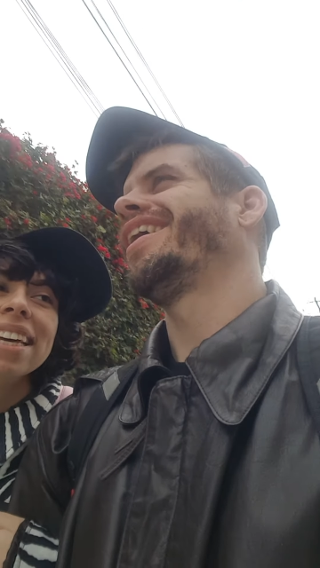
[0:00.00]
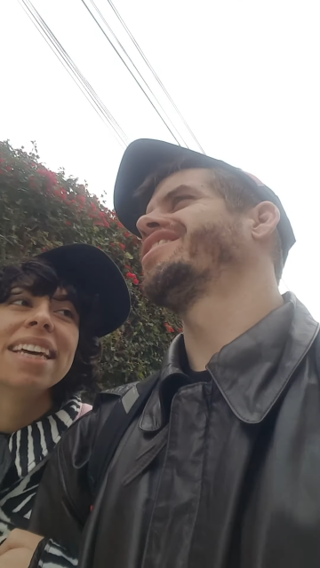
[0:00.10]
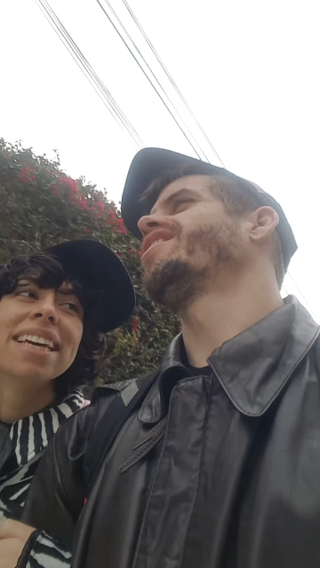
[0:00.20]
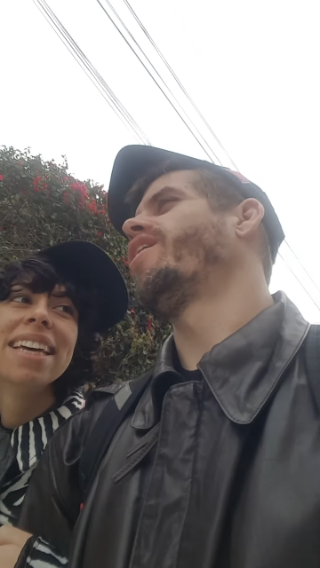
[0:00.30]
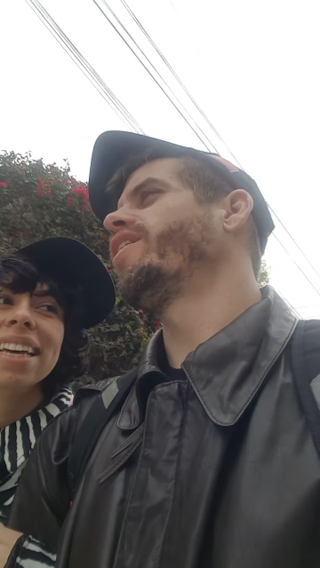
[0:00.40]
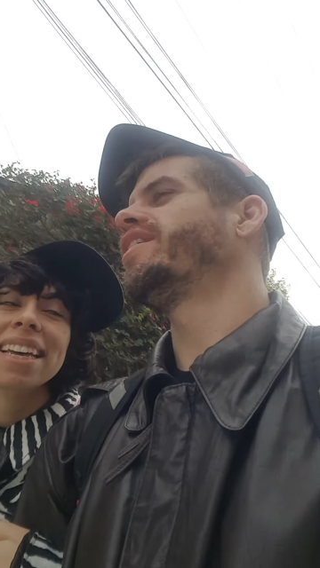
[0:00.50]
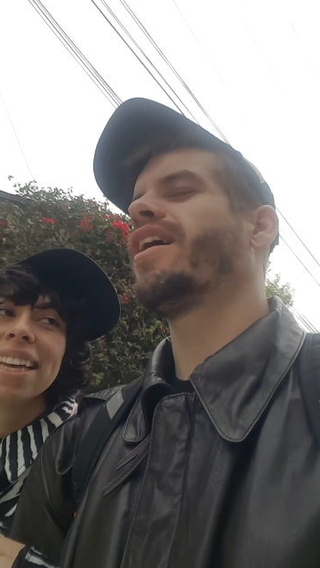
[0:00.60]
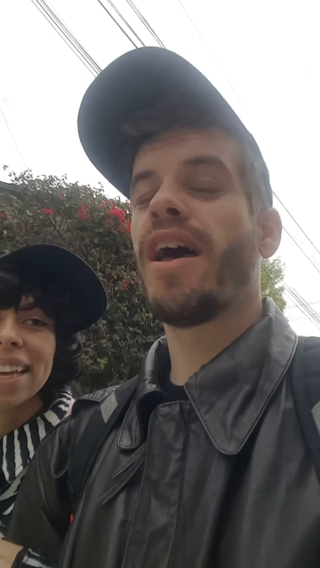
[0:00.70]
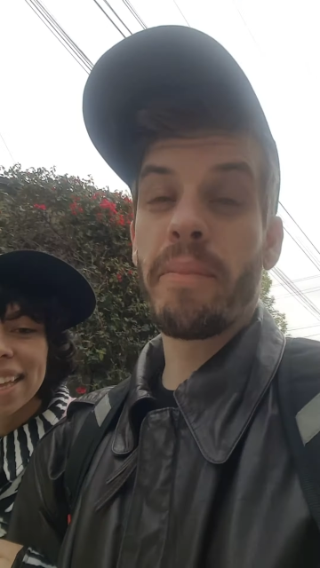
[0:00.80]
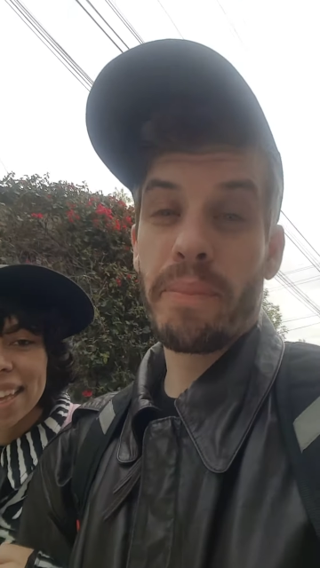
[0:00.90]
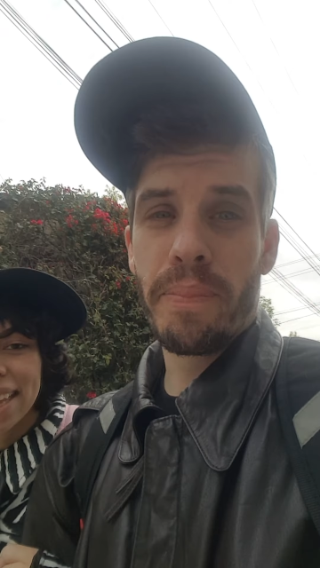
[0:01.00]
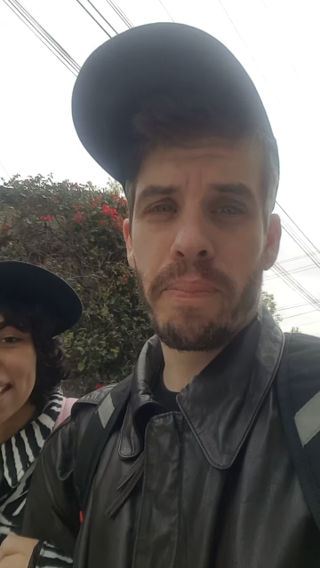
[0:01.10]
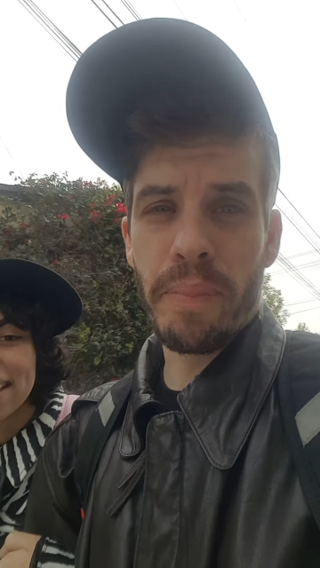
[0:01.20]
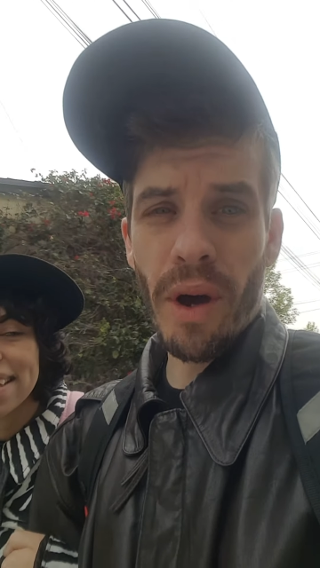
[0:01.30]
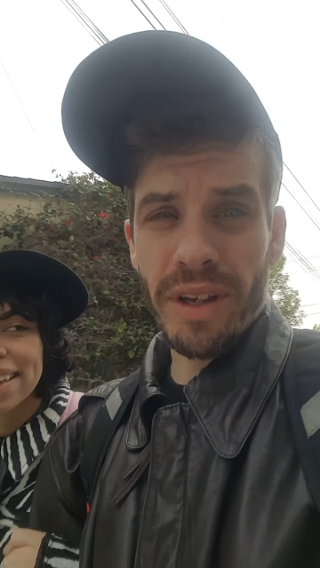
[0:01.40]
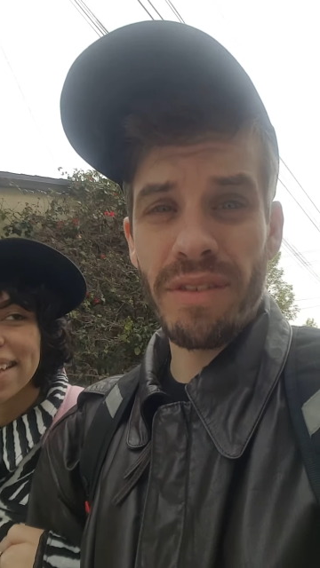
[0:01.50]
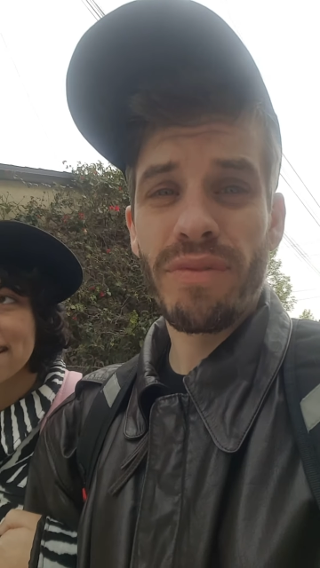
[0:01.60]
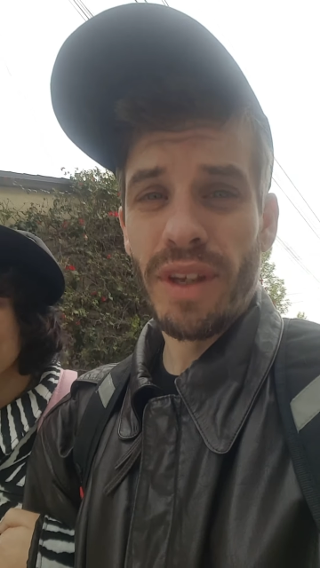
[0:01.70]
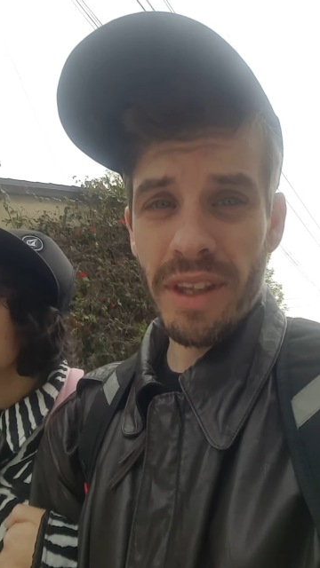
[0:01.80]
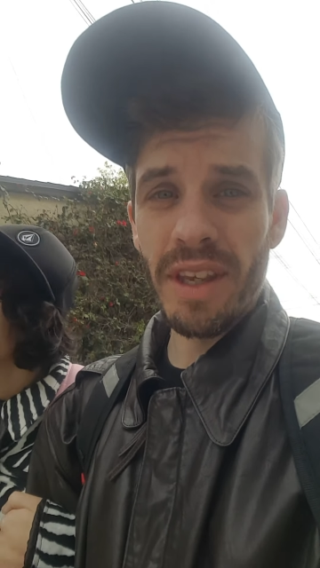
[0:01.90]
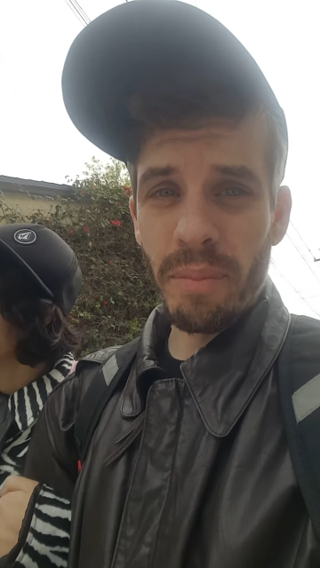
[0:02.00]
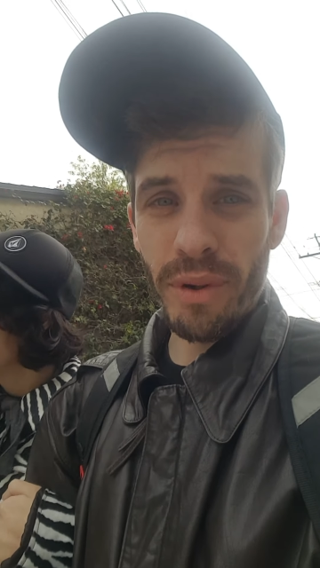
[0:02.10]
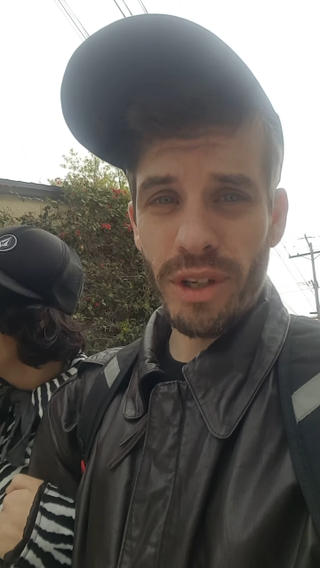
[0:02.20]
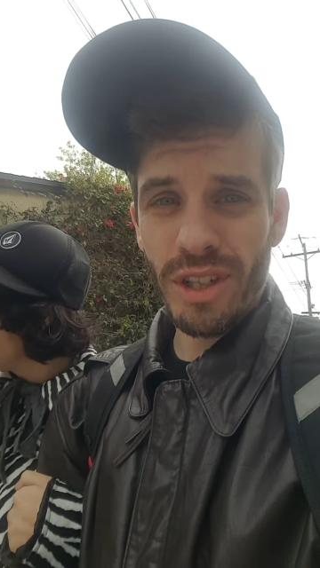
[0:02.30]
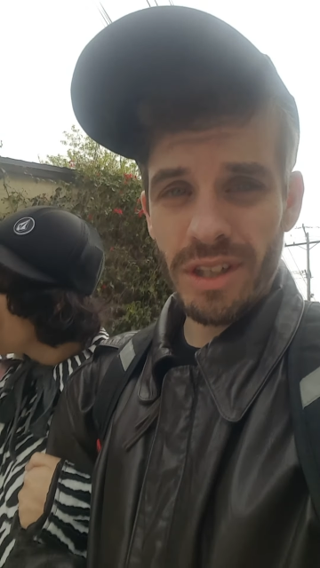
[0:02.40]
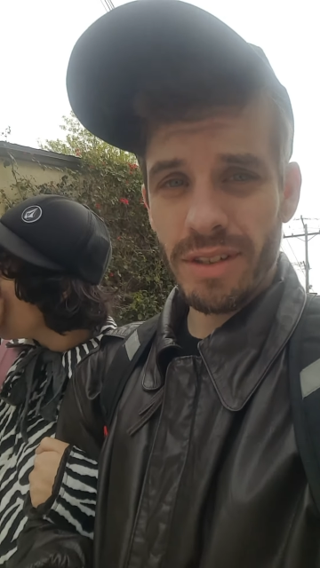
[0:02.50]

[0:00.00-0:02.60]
It's called a bougainvillea bush.